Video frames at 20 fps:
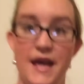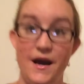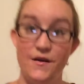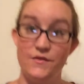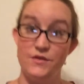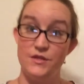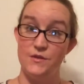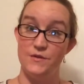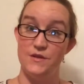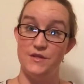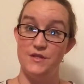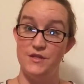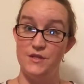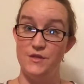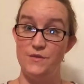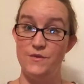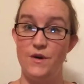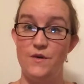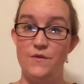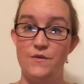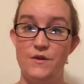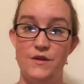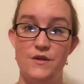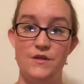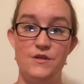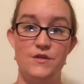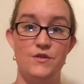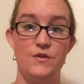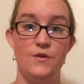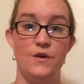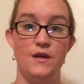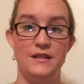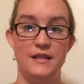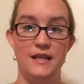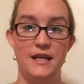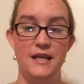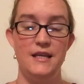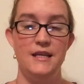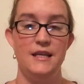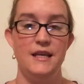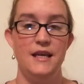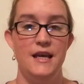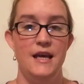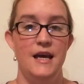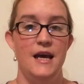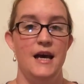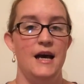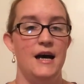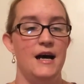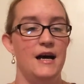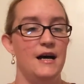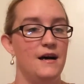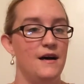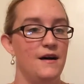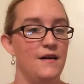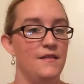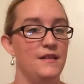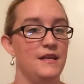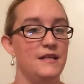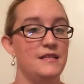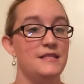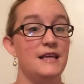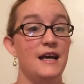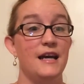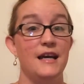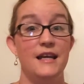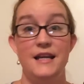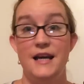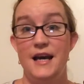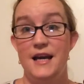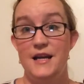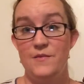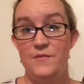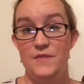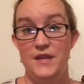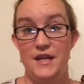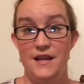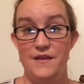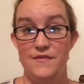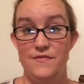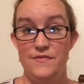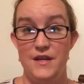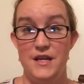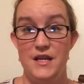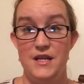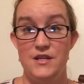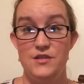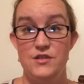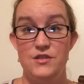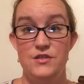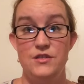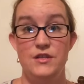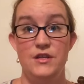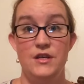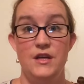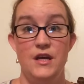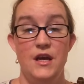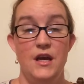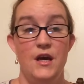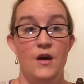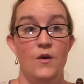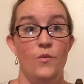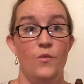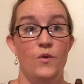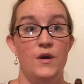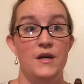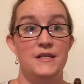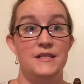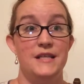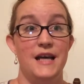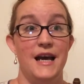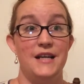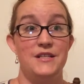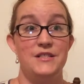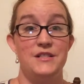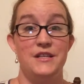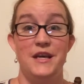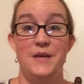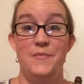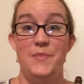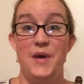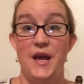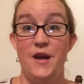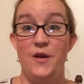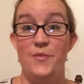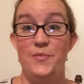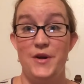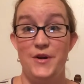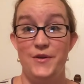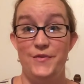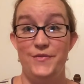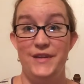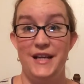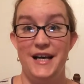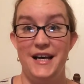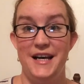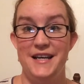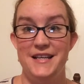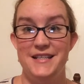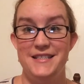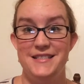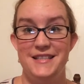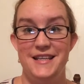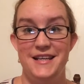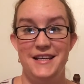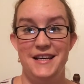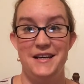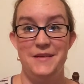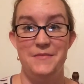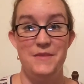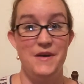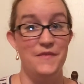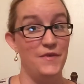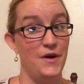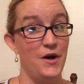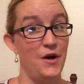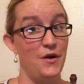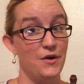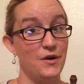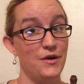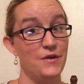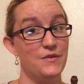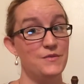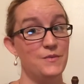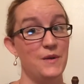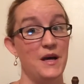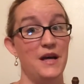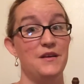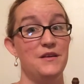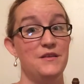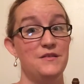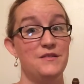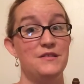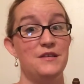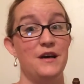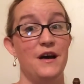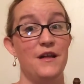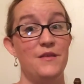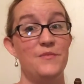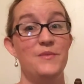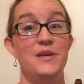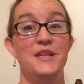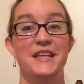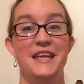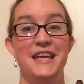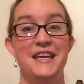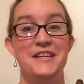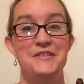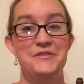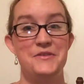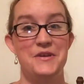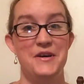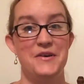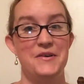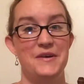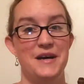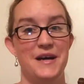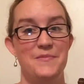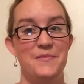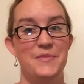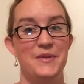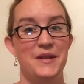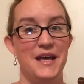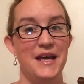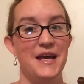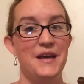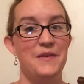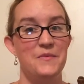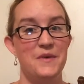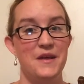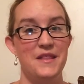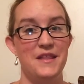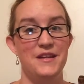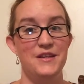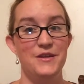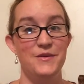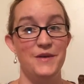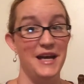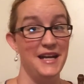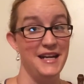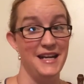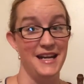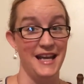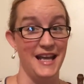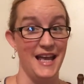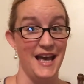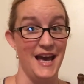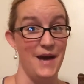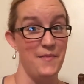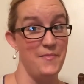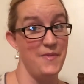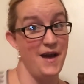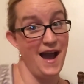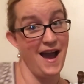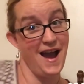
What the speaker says: out to its new owner shortly. The second item that I finished was actually a pair of butterflies. If all goes well, you saw them in the intro. I'm playing with a new editing app.